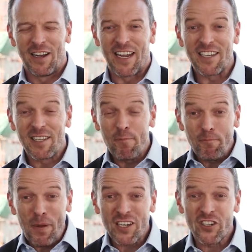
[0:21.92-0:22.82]
Does the
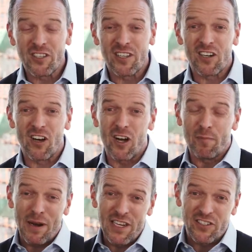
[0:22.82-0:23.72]
passion that God
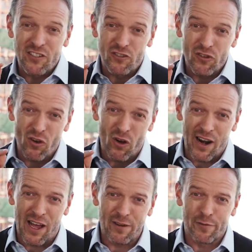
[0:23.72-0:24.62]
placed into your
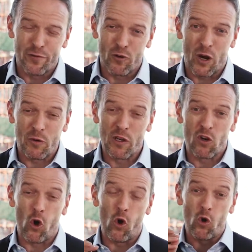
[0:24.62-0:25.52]
life through what we
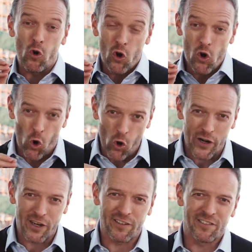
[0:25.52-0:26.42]
call
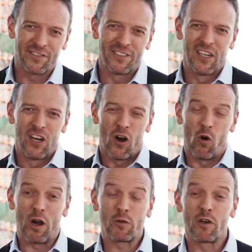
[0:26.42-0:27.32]
calling, or
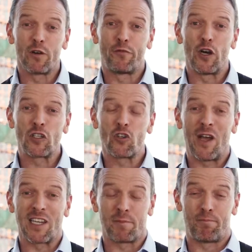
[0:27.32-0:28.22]
what we refer to
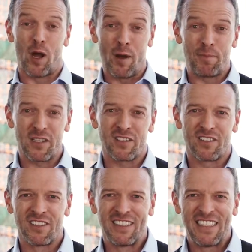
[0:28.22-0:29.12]
as purpose,
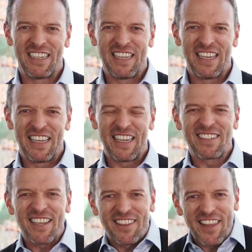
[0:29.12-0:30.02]
is
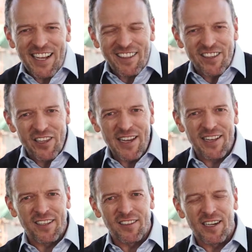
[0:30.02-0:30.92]
it that
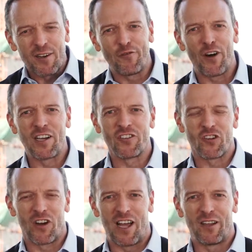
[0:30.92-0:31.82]
thing that defines
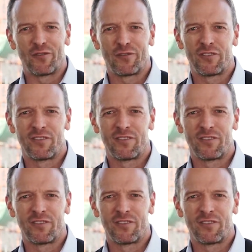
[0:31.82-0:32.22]
your life?